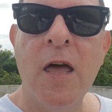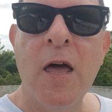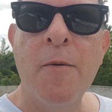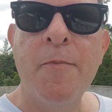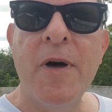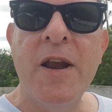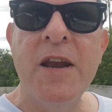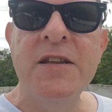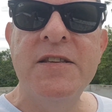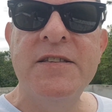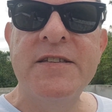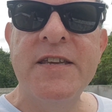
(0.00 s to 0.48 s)

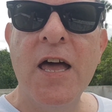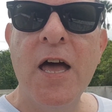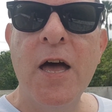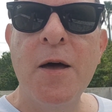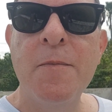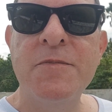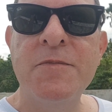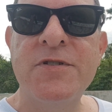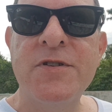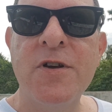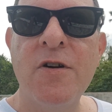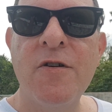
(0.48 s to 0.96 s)
But in
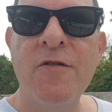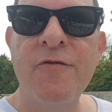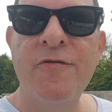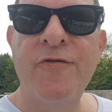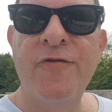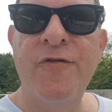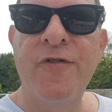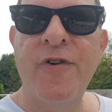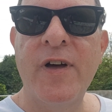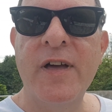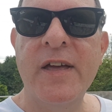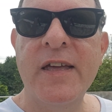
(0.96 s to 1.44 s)
terms
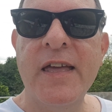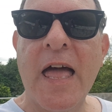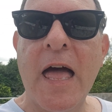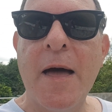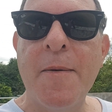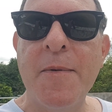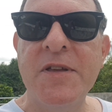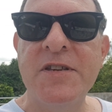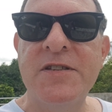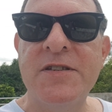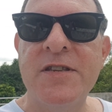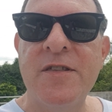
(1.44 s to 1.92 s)
of
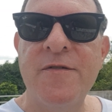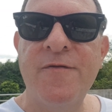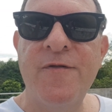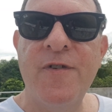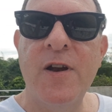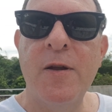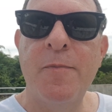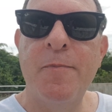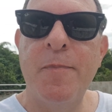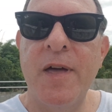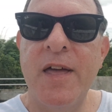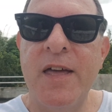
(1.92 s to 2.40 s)
coming to the
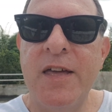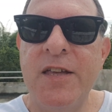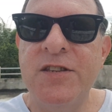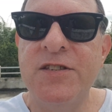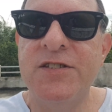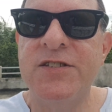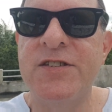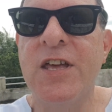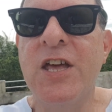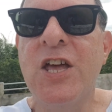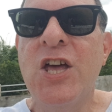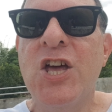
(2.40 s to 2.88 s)

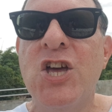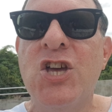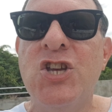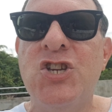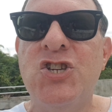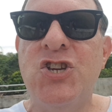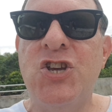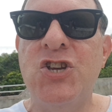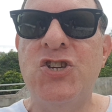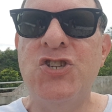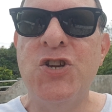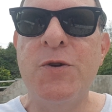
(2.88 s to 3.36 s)
Philippines,
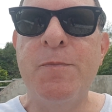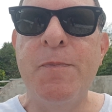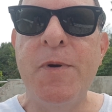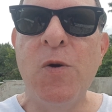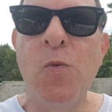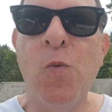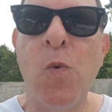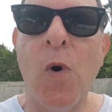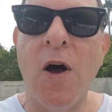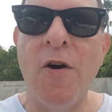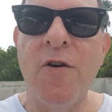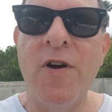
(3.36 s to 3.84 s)
should you be
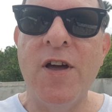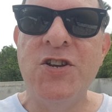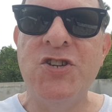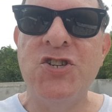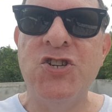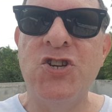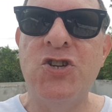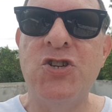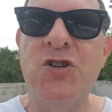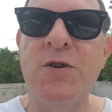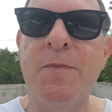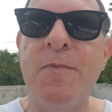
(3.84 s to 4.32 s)
worried?
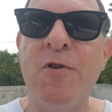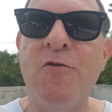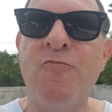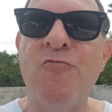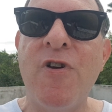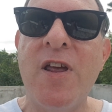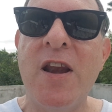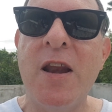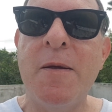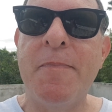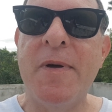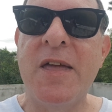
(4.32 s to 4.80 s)
Should you
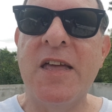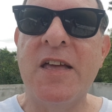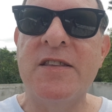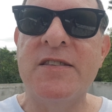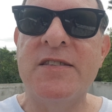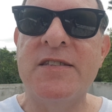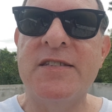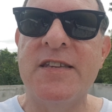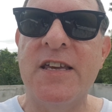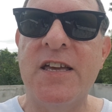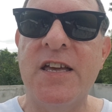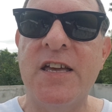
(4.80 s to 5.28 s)
really be
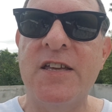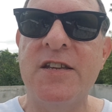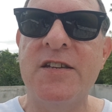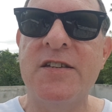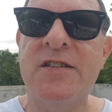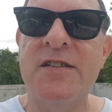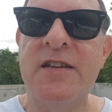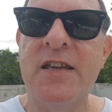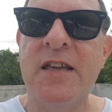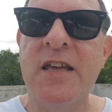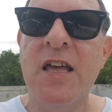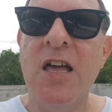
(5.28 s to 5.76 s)

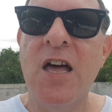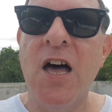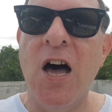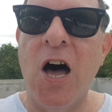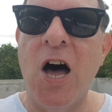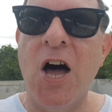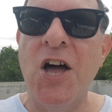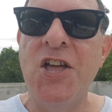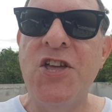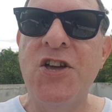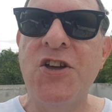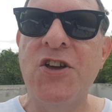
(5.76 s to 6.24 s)
concerned?
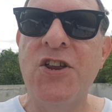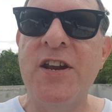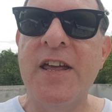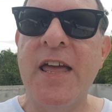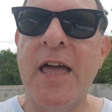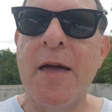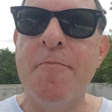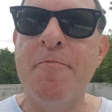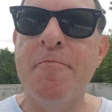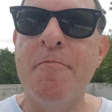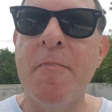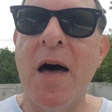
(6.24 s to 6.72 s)
Are you going to
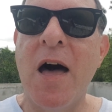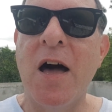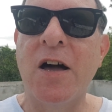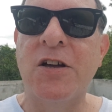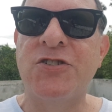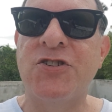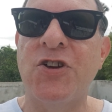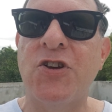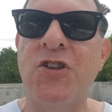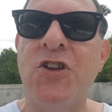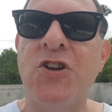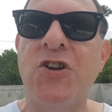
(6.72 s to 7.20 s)
get
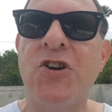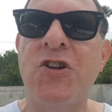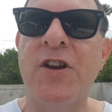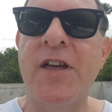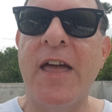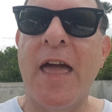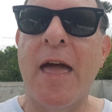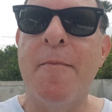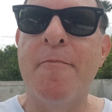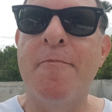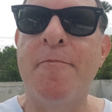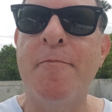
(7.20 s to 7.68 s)
mugged? Are you going to get